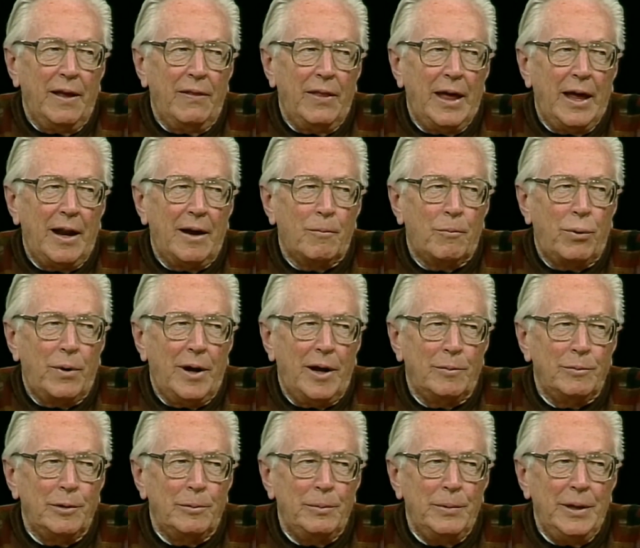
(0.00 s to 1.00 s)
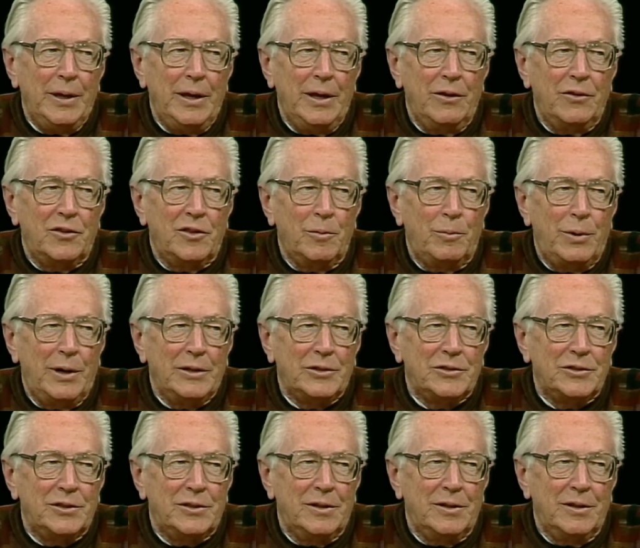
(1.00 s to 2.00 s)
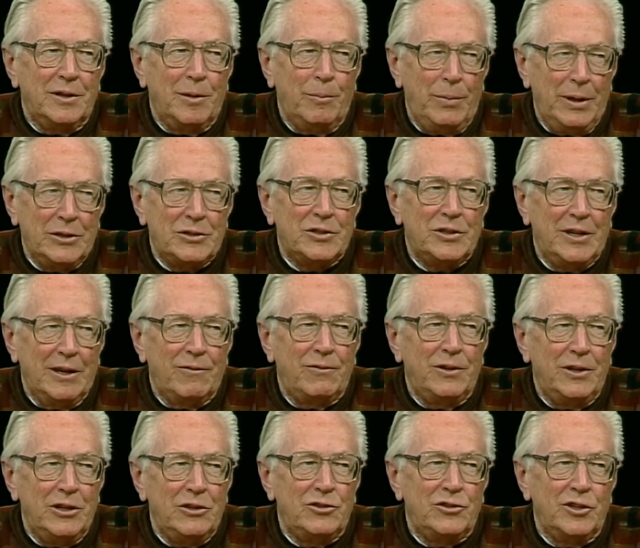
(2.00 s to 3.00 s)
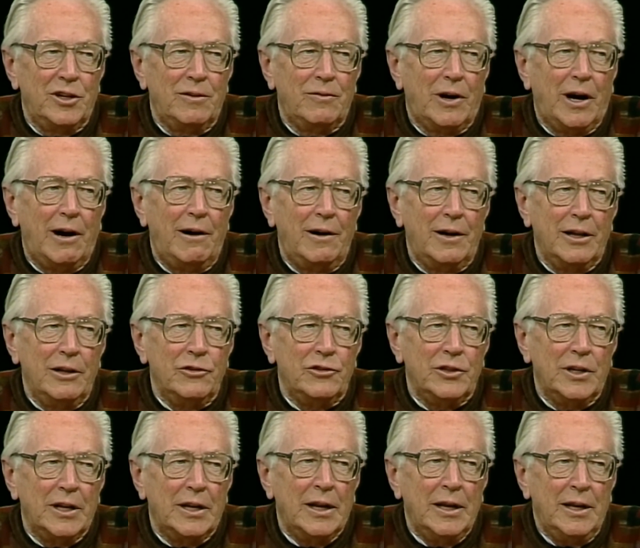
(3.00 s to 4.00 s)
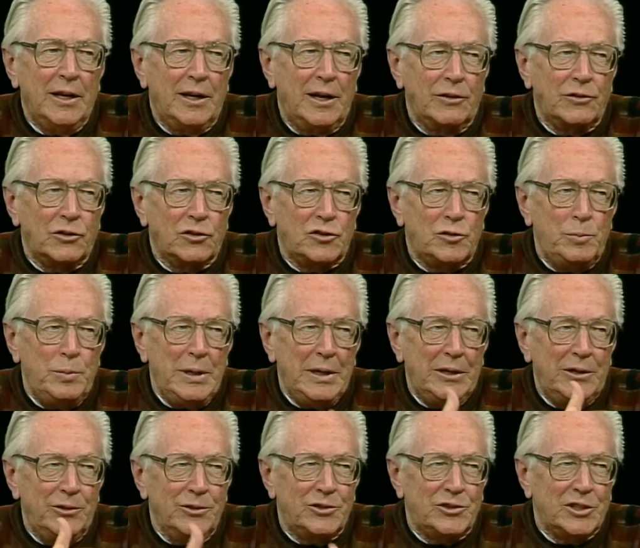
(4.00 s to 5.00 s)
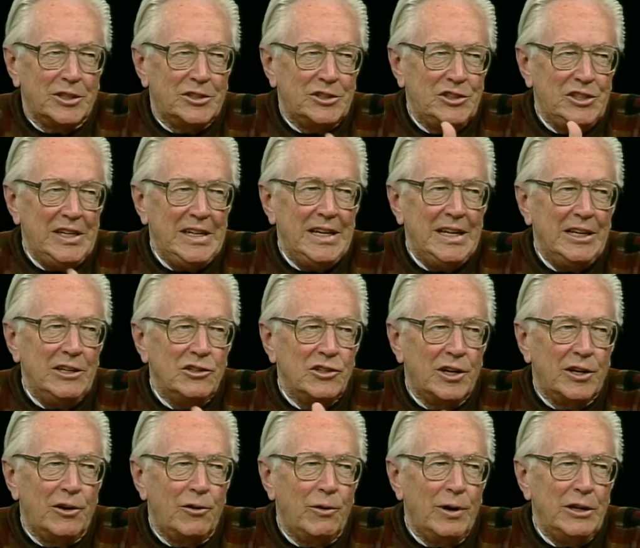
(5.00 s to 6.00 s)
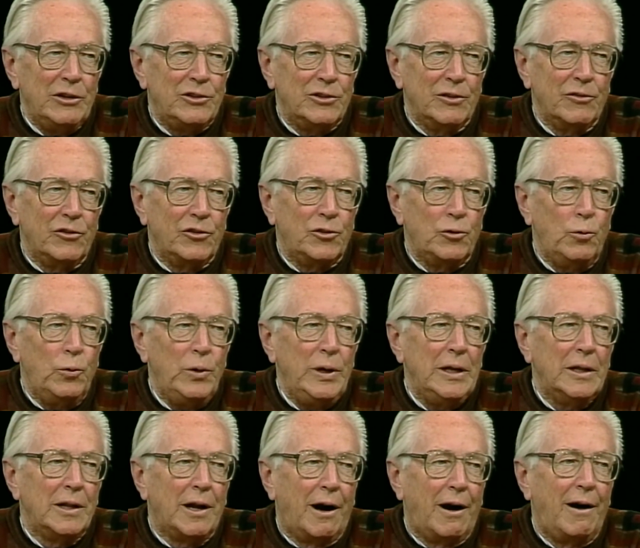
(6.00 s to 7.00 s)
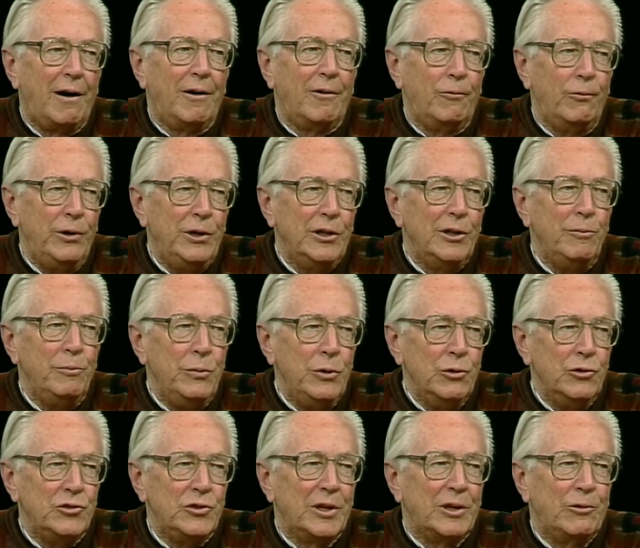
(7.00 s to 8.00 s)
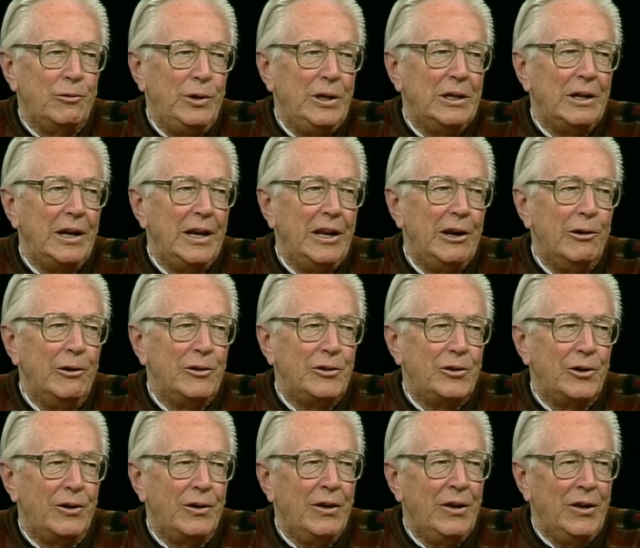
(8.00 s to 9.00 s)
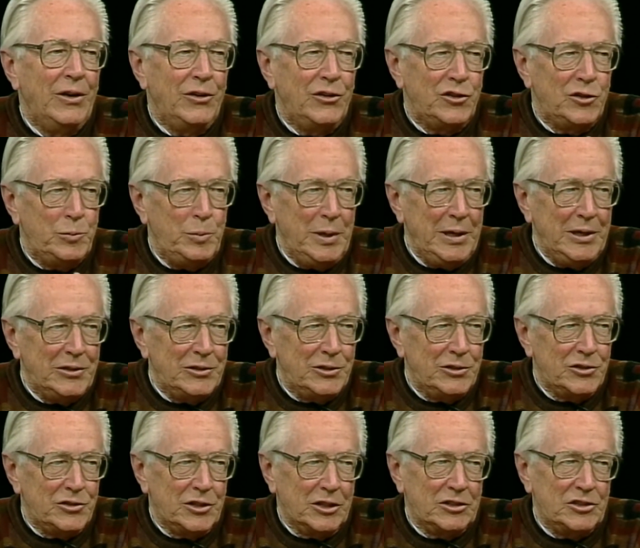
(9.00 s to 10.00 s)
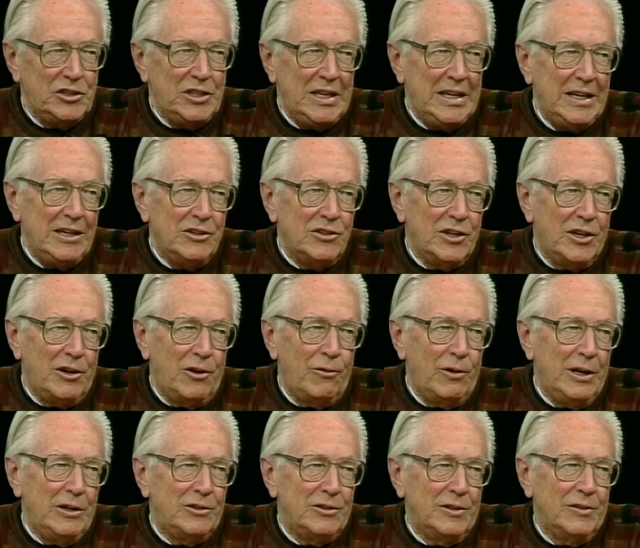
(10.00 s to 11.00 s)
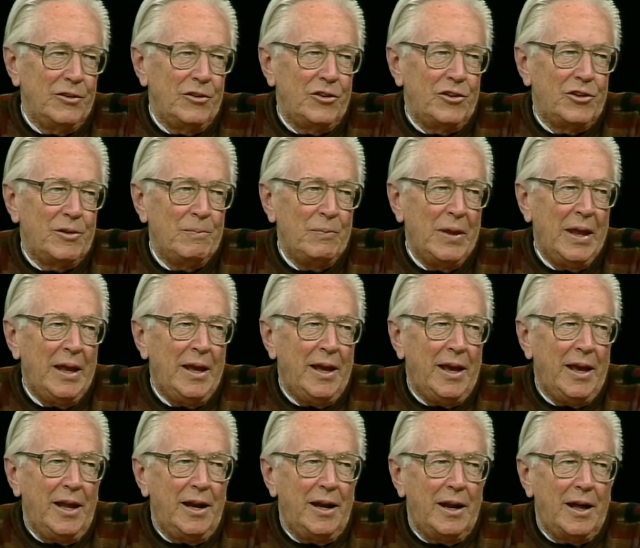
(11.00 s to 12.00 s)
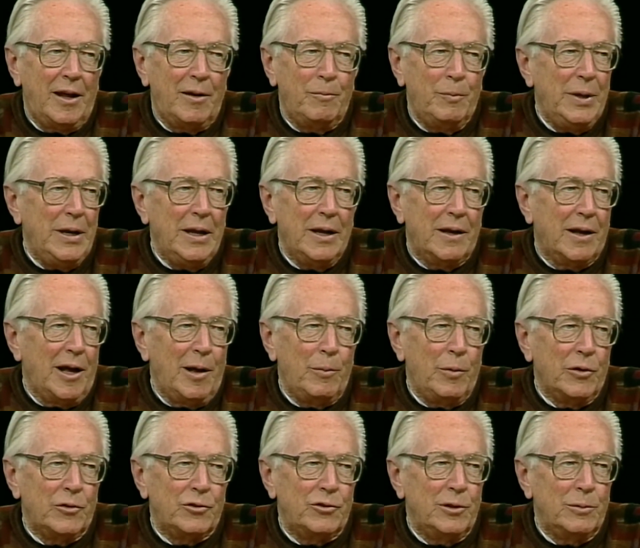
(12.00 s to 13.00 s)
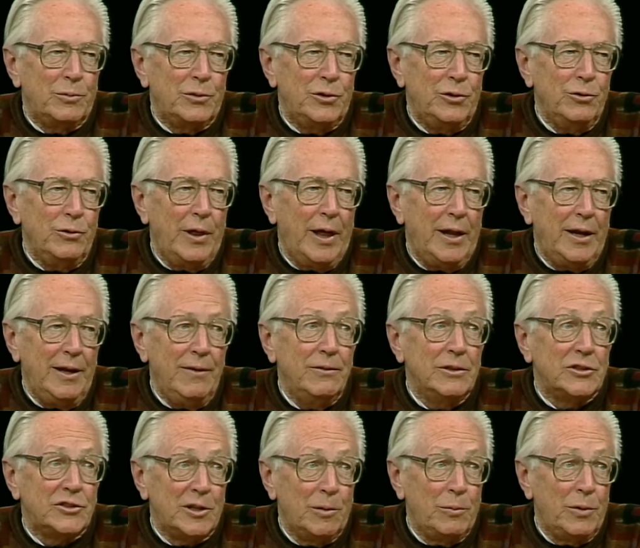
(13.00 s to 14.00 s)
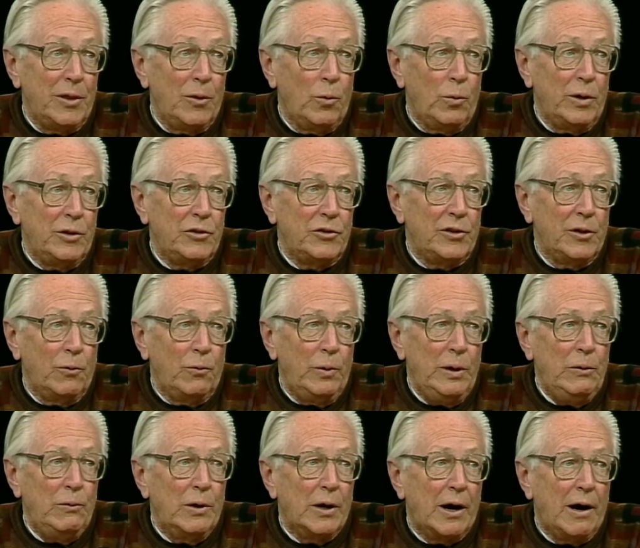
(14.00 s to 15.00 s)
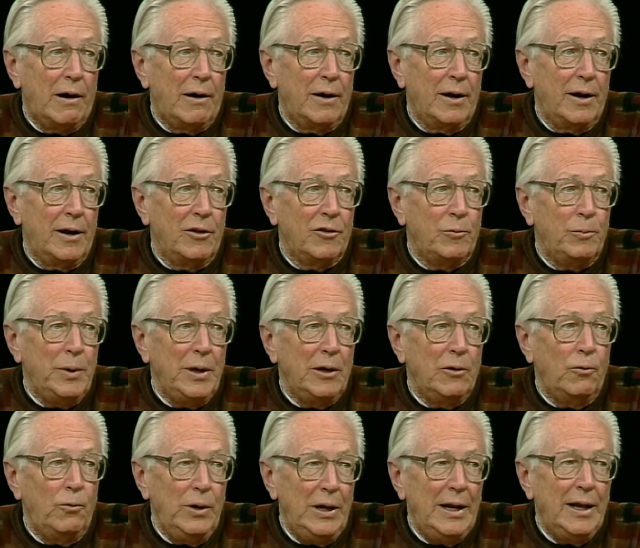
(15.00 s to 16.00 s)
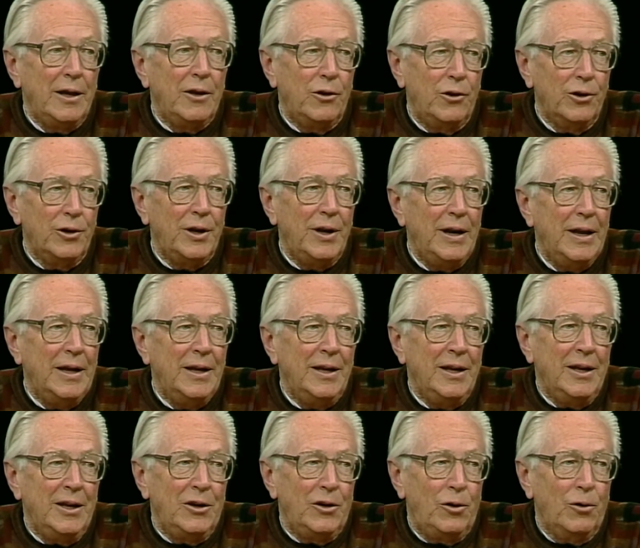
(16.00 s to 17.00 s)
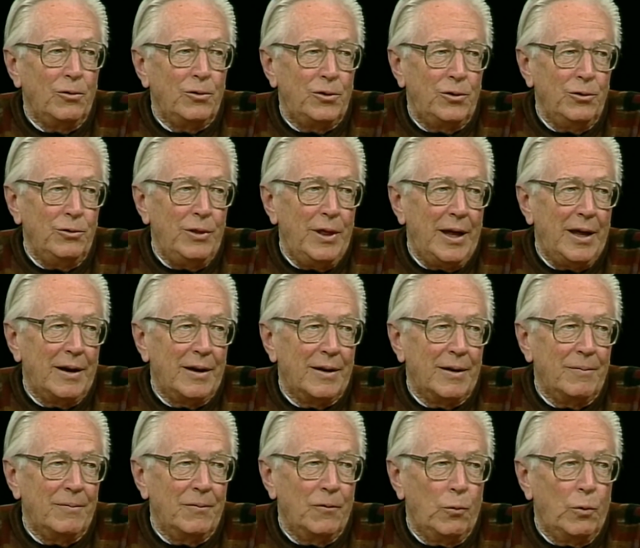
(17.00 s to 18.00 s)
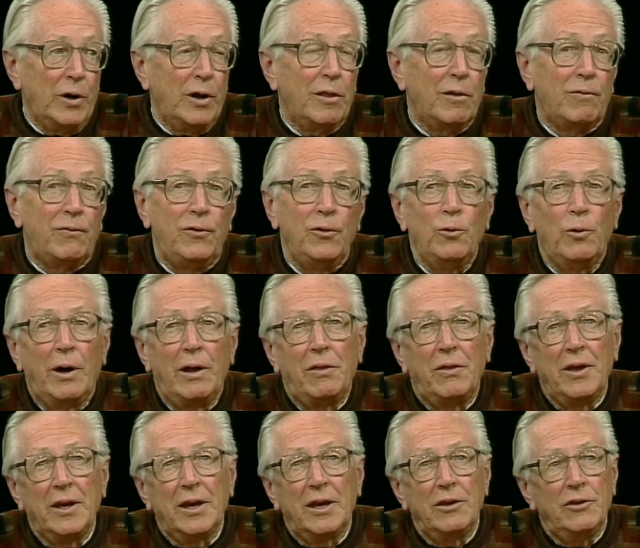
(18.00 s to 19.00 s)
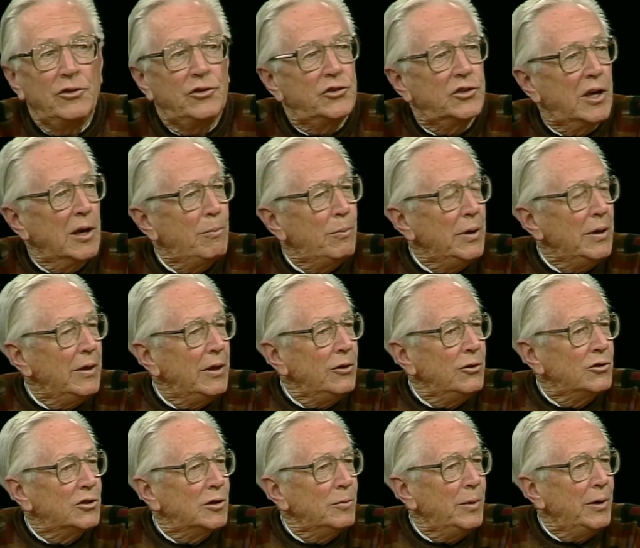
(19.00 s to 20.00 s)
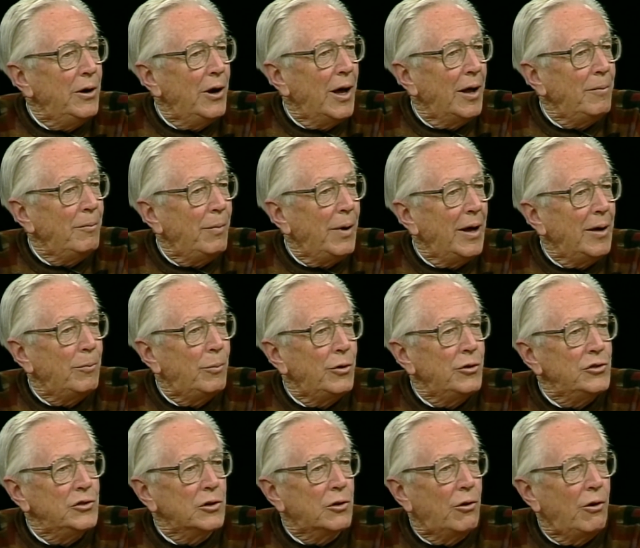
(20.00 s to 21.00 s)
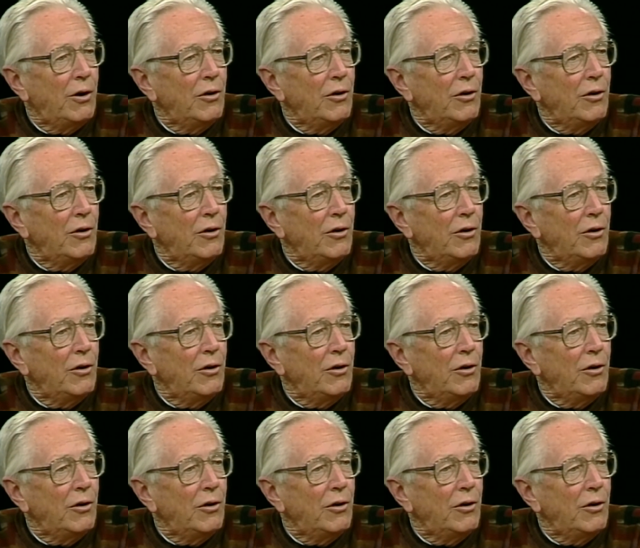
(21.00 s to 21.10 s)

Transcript: And that probably is the best definition of art, isn't it? Does it speak to succeeding generations? Real art, real music, real literature speaks to succeeding generations. And not many comic strips do that. Even some of the ones that we regarded as being really good don't do that. One of the few, I think, is Skippy. They used to be drawn by Percy